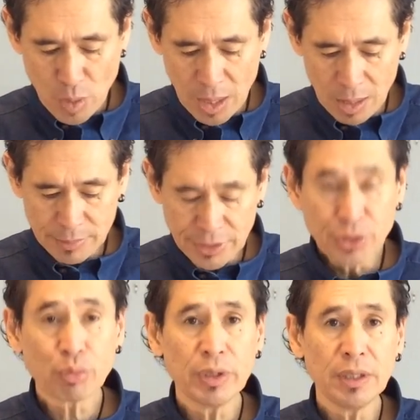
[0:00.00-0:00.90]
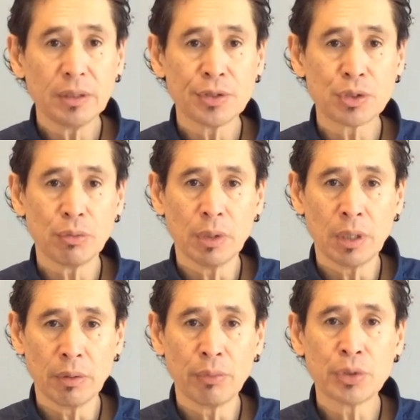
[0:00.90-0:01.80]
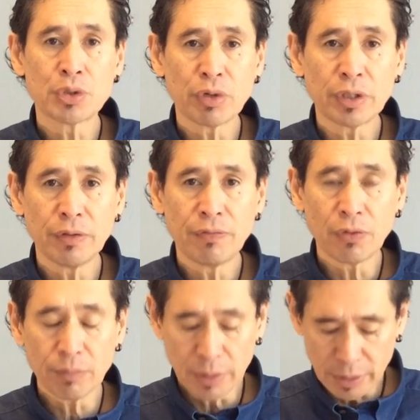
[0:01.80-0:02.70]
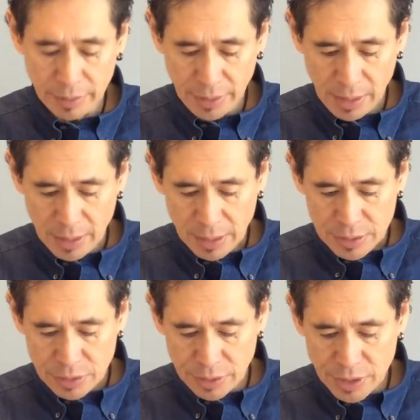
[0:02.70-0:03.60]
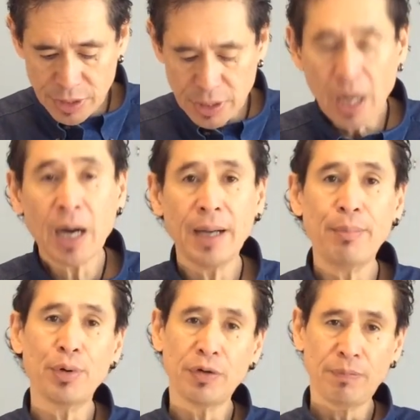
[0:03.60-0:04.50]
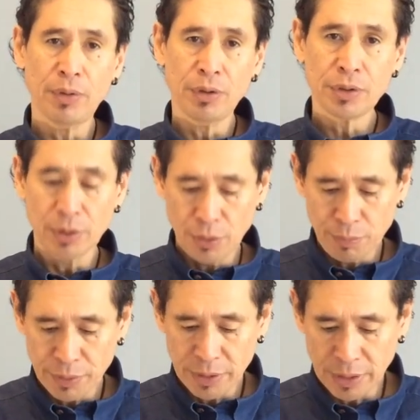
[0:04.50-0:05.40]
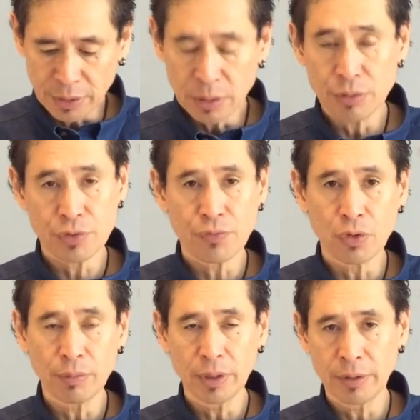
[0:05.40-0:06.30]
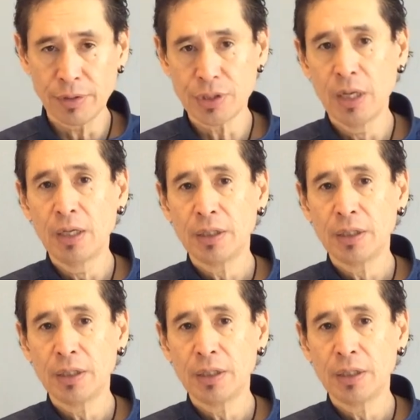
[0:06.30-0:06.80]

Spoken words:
Then 3, there's a restricted formulary. So this is a hybrid of both open and closed formularies.